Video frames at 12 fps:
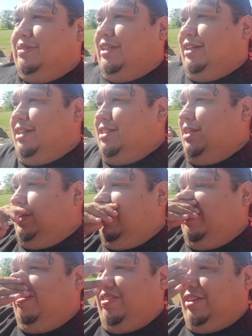But like I said,
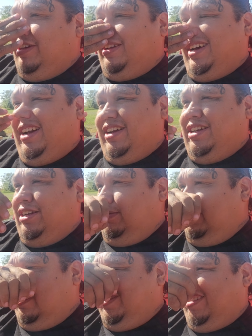I'm really glad I
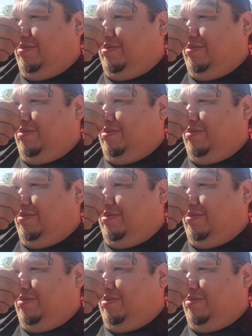didn't.